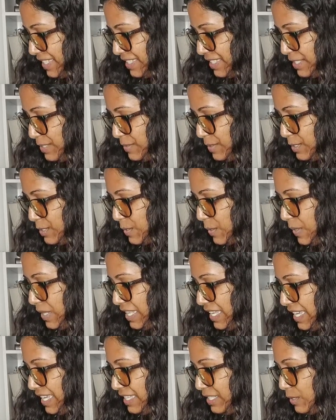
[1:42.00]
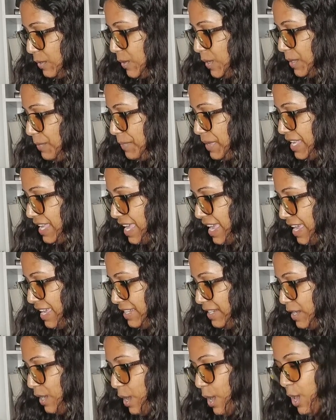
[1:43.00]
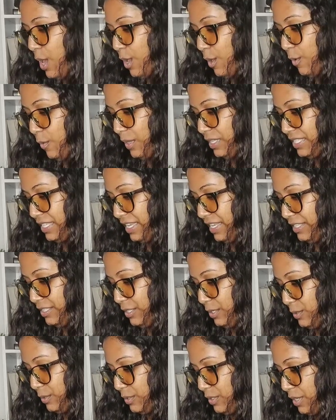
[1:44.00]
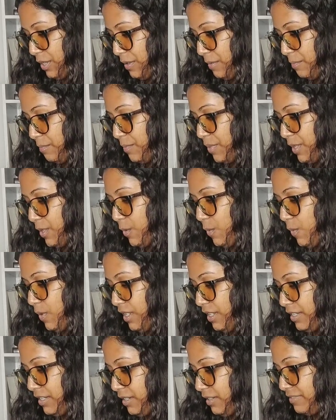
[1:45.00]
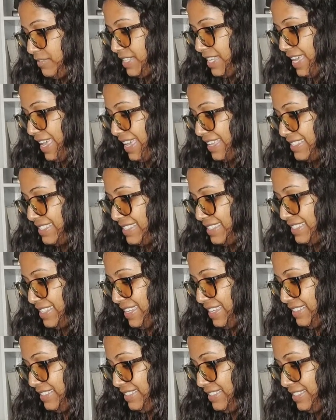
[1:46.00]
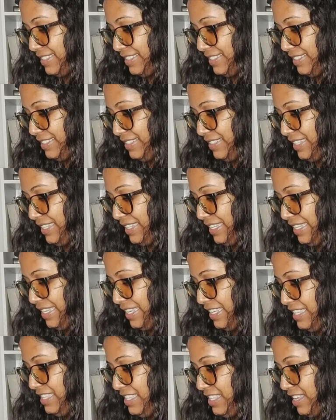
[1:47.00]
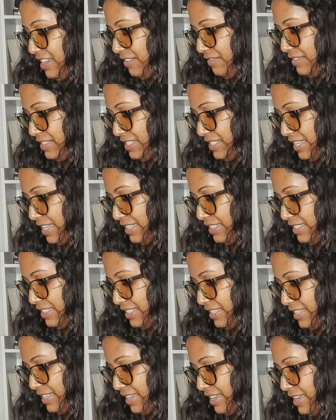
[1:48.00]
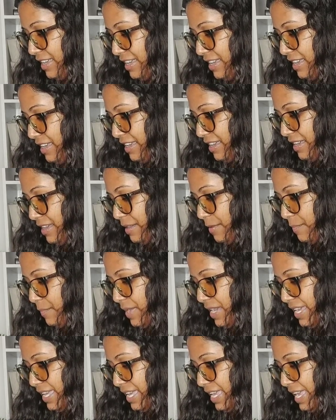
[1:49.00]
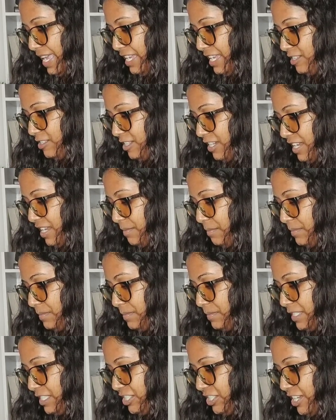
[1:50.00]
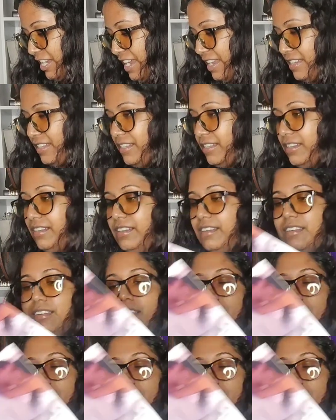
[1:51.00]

This one's called It All Began with a Note, book 1 of the Accidentally in Love set by H.M. Chandler.